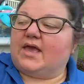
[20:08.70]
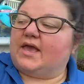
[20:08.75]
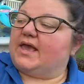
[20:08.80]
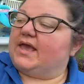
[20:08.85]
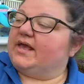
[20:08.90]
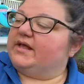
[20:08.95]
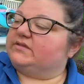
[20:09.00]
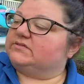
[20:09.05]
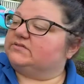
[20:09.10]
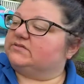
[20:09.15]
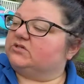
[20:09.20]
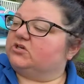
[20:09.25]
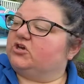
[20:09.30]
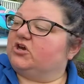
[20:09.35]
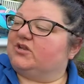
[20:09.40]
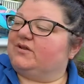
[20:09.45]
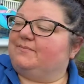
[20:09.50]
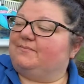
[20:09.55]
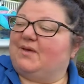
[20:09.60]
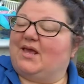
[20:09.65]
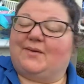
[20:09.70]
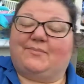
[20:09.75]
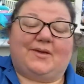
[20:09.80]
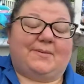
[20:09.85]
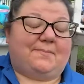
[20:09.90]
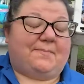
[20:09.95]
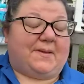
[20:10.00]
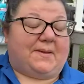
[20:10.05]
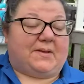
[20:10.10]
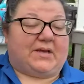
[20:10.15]
It's gonna maybe
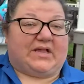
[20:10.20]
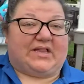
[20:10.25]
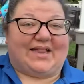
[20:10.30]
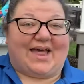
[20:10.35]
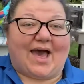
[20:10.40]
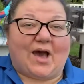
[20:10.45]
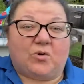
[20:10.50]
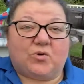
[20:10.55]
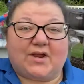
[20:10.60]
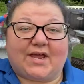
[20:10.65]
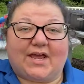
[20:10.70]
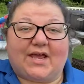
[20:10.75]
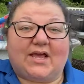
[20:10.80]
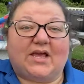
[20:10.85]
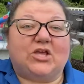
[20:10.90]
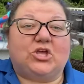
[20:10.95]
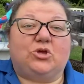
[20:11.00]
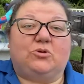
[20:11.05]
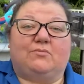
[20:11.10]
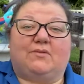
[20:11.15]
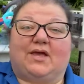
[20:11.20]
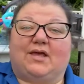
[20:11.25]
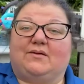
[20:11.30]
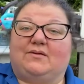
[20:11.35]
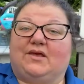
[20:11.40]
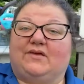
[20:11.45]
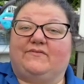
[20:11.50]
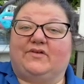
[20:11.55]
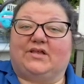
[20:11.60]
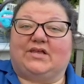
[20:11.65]
be cloudy. You might
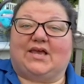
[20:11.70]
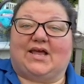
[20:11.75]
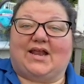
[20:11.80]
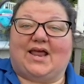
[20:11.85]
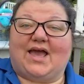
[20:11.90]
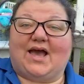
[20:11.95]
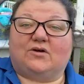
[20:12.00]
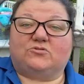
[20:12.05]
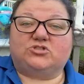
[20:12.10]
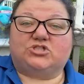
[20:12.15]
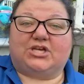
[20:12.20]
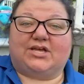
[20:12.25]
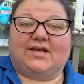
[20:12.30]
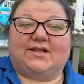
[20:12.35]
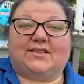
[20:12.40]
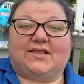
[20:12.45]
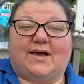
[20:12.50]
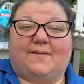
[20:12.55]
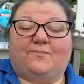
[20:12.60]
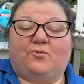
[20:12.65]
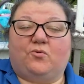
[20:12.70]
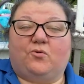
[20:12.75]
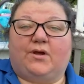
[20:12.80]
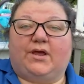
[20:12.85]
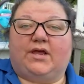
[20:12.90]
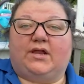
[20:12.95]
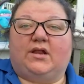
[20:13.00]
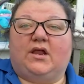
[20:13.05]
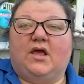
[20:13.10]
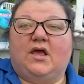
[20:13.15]
even get algae at that
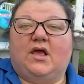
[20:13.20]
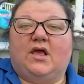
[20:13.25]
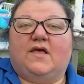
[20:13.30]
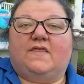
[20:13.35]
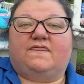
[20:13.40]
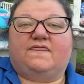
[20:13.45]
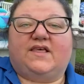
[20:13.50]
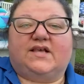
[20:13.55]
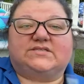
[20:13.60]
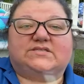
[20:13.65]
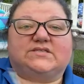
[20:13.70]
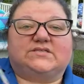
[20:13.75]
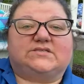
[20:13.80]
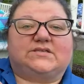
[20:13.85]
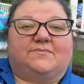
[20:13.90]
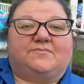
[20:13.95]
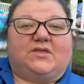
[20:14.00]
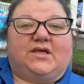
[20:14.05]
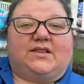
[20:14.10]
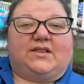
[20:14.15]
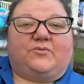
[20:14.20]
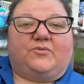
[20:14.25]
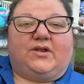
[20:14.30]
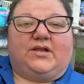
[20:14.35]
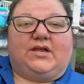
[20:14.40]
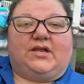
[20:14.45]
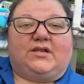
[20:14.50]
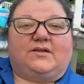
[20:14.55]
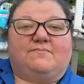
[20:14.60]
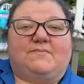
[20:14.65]
point. This is something that we
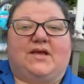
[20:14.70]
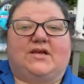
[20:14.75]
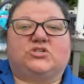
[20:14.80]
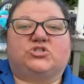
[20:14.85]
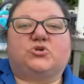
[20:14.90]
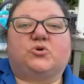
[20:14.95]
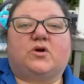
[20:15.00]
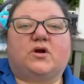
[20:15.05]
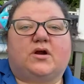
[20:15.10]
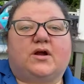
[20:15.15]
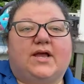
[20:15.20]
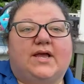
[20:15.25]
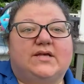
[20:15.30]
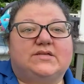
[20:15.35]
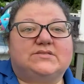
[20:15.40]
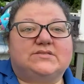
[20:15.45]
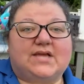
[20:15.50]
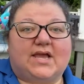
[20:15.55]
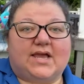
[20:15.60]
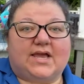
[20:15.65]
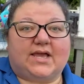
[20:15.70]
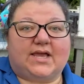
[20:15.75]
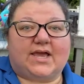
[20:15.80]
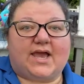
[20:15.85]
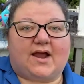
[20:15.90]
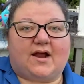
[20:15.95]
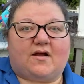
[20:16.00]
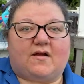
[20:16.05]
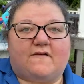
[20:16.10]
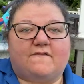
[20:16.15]
need to make sure is taken
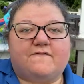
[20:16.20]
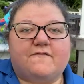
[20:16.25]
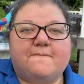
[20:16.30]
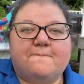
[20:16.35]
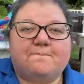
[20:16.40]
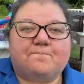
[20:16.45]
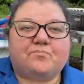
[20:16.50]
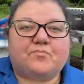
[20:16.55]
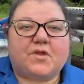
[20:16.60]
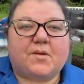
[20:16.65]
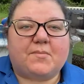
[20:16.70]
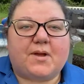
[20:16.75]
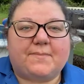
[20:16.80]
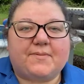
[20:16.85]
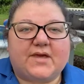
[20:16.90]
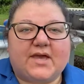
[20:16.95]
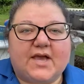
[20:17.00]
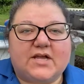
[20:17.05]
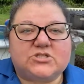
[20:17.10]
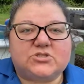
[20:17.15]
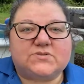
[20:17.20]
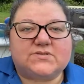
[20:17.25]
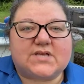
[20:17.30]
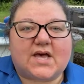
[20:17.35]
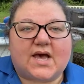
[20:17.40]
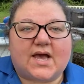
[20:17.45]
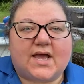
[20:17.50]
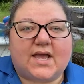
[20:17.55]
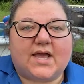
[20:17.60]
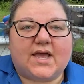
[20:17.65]
care of. My pH was
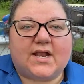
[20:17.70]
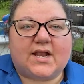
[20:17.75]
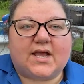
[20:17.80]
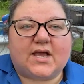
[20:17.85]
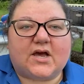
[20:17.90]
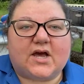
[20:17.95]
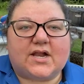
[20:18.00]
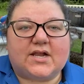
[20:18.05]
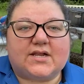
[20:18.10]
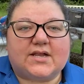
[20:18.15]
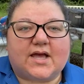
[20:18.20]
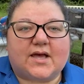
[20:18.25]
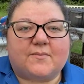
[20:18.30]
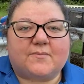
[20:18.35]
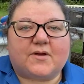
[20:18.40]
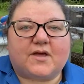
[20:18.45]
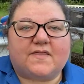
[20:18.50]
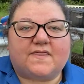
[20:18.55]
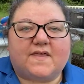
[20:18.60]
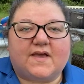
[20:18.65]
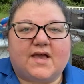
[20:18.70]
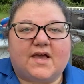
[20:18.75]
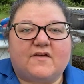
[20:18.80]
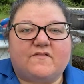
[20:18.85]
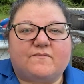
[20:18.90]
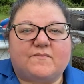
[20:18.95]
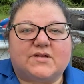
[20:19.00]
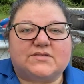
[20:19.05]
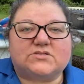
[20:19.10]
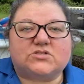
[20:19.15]
high and I got it down, but I think I
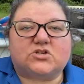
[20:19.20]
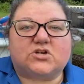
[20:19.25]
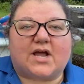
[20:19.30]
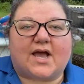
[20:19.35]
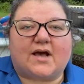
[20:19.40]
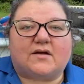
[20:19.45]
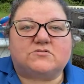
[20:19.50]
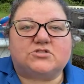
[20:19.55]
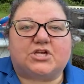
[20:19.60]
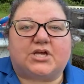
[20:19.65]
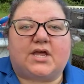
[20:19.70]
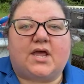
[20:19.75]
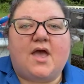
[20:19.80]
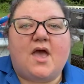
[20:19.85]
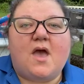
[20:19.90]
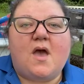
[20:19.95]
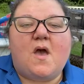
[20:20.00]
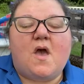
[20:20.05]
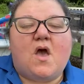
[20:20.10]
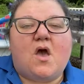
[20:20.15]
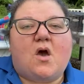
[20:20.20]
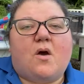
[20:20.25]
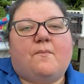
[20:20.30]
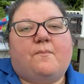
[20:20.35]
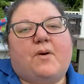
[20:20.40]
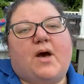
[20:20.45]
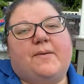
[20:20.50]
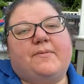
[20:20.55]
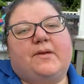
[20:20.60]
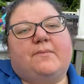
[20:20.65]
have mustard algae.
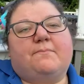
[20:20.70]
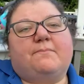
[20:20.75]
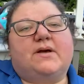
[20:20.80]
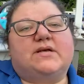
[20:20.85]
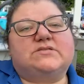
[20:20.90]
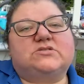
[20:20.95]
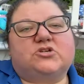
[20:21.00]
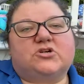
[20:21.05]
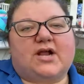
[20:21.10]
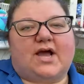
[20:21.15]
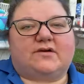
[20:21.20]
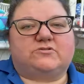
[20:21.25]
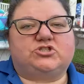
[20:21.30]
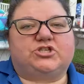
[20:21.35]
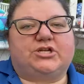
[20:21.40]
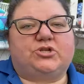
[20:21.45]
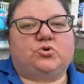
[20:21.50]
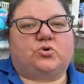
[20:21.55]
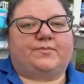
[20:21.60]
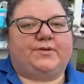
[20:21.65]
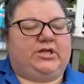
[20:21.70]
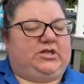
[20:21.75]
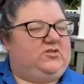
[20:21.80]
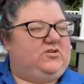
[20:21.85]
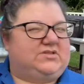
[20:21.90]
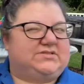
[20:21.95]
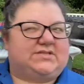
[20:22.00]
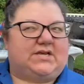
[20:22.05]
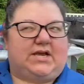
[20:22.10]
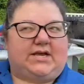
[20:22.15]
Bobby, mustard algae normally
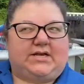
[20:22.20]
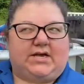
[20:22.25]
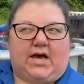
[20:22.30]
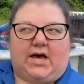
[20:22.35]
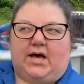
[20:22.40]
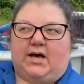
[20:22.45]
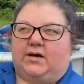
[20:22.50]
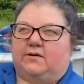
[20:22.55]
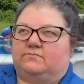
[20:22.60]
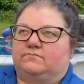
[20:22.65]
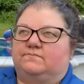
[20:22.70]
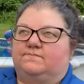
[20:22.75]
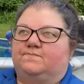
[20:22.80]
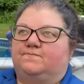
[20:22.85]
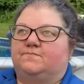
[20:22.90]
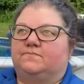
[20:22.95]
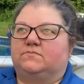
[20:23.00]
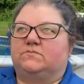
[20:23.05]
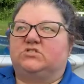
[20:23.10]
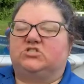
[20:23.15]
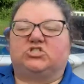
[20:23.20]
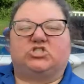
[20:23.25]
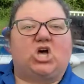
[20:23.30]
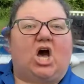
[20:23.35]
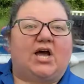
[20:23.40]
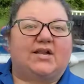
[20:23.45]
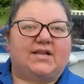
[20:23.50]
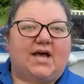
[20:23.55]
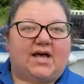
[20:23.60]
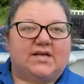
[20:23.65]
looks like
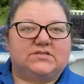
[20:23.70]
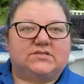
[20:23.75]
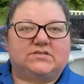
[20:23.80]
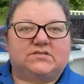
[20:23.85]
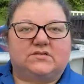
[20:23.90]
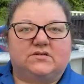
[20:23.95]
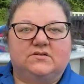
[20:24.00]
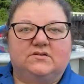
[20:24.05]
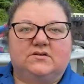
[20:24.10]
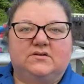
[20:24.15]
sawdust.